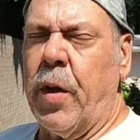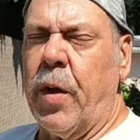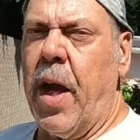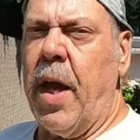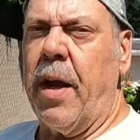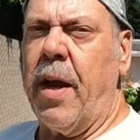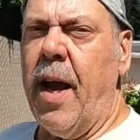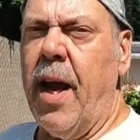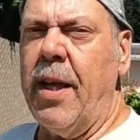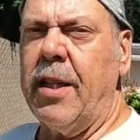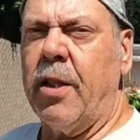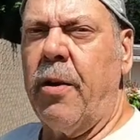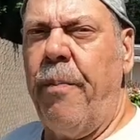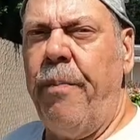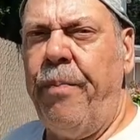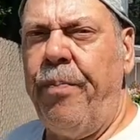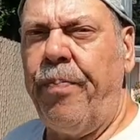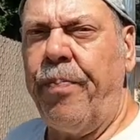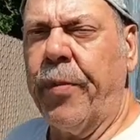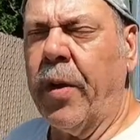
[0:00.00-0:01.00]
Okay guys,
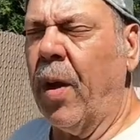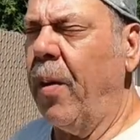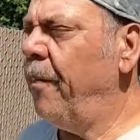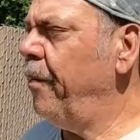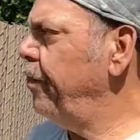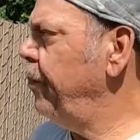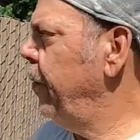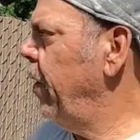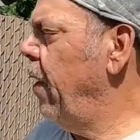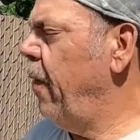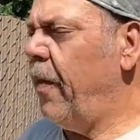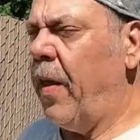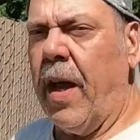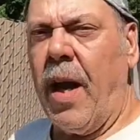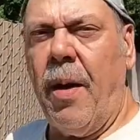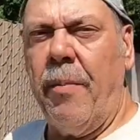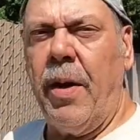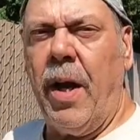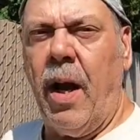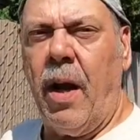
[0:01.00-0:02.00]
they
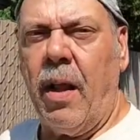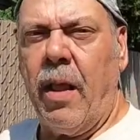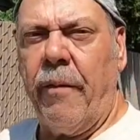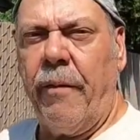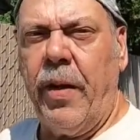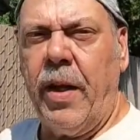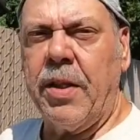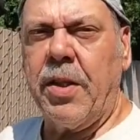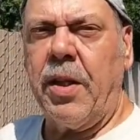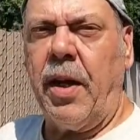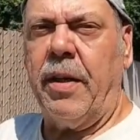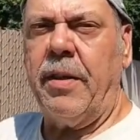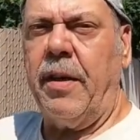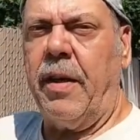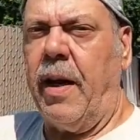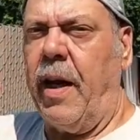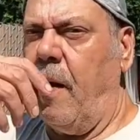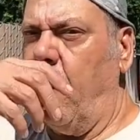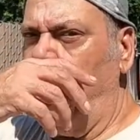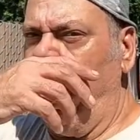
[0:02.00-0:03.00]
got me out on the fence line
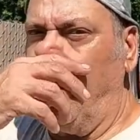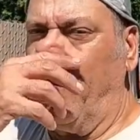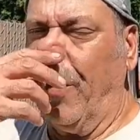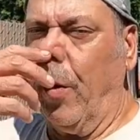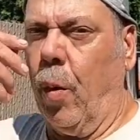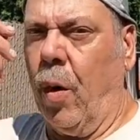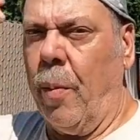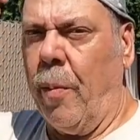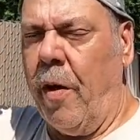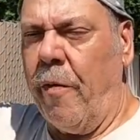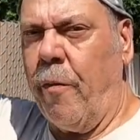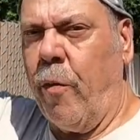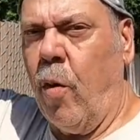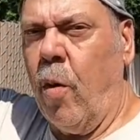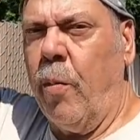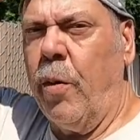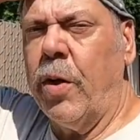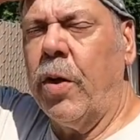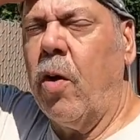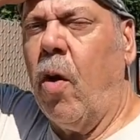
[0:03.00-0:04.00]
today. One of my
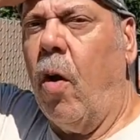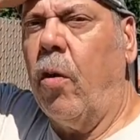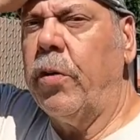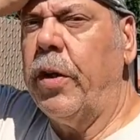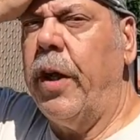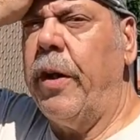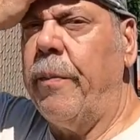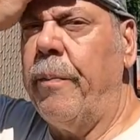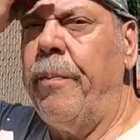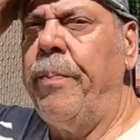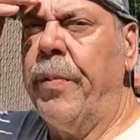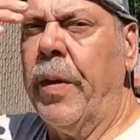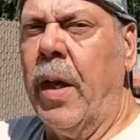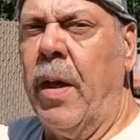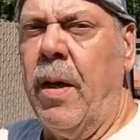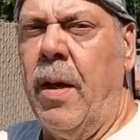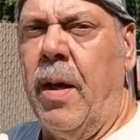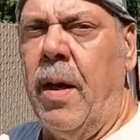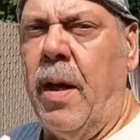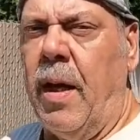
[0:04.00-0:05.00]
foremen called in.
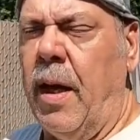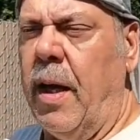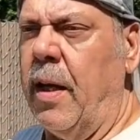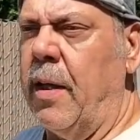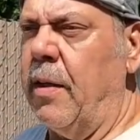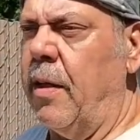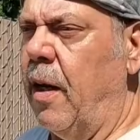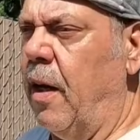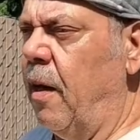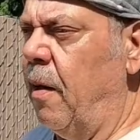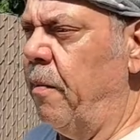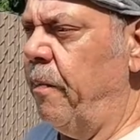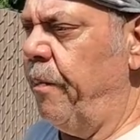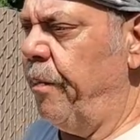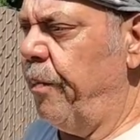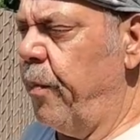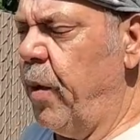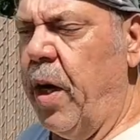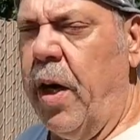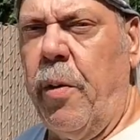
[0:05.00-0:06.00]
And, uh,
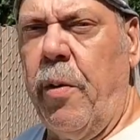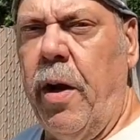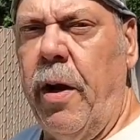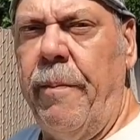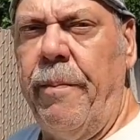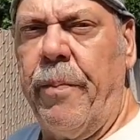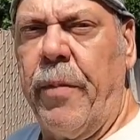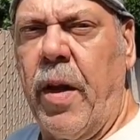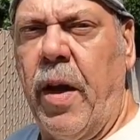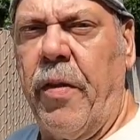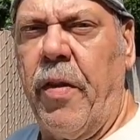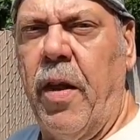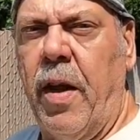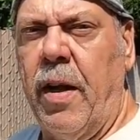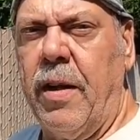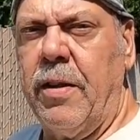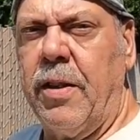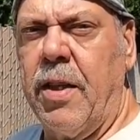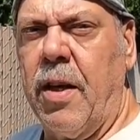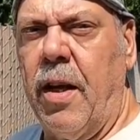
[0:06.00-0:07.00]
but anyway, I thought
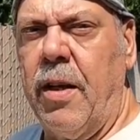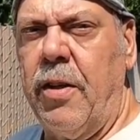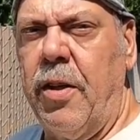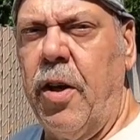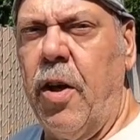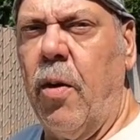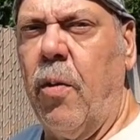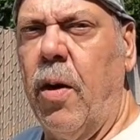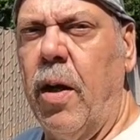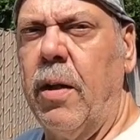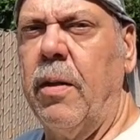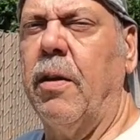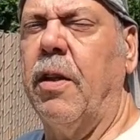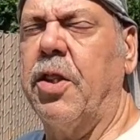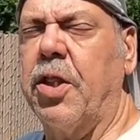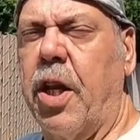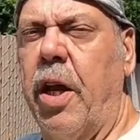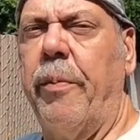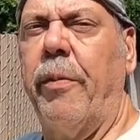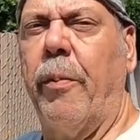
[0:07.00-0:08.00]
I'd said, you know what,
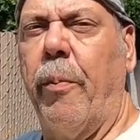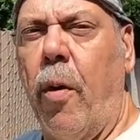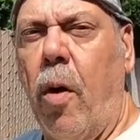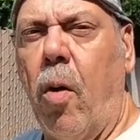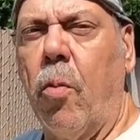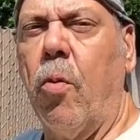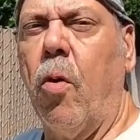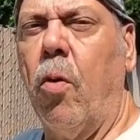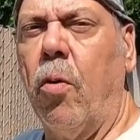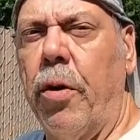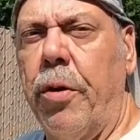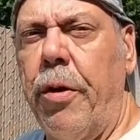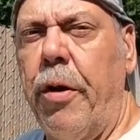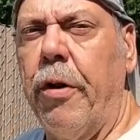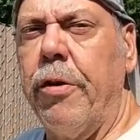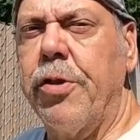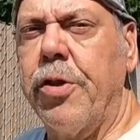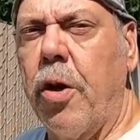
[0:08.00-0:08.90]
let's keep the ball rolling here.